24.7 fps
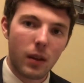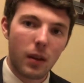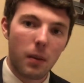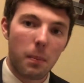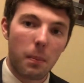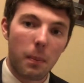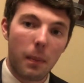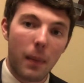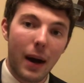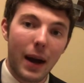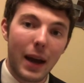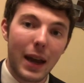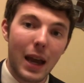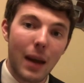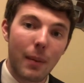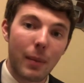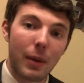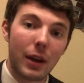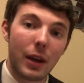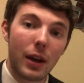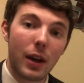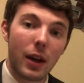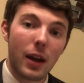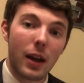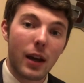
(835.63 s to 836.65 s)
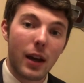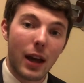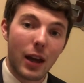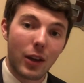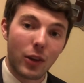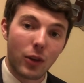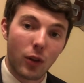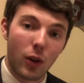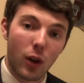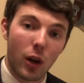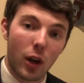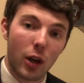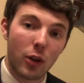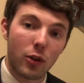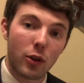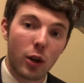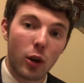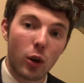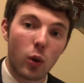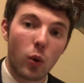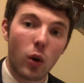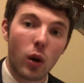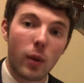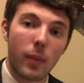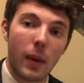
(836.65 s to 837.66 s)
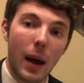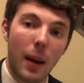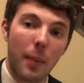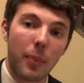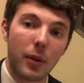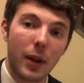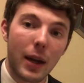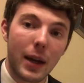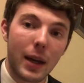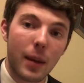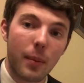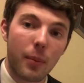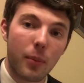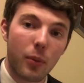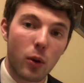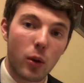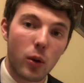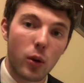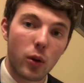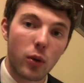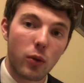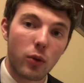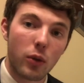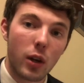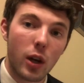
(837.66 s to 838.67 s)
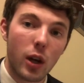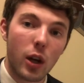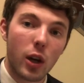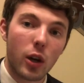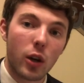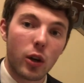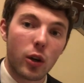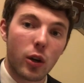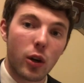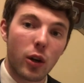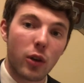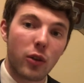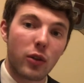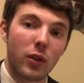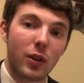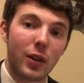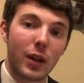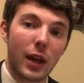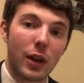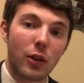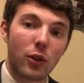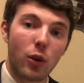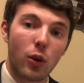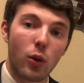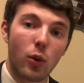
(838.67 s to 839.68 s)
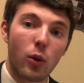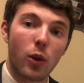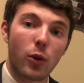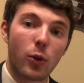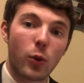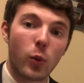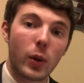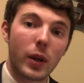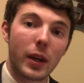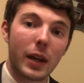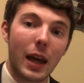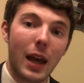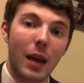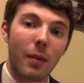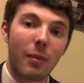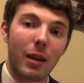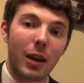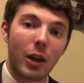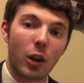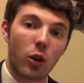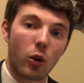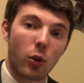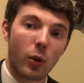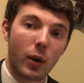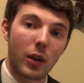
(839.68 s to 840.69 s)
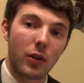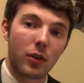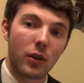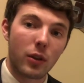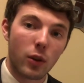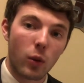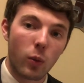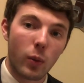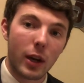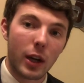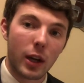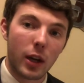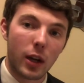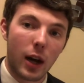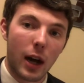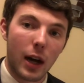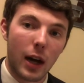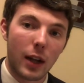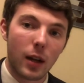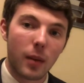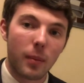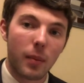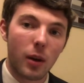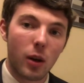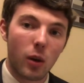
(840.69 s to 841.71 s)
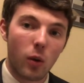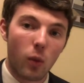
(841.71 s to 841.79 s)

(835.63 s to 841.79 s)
Miami, as long as their quarterback play improves, could see a two to three game increase in the win column.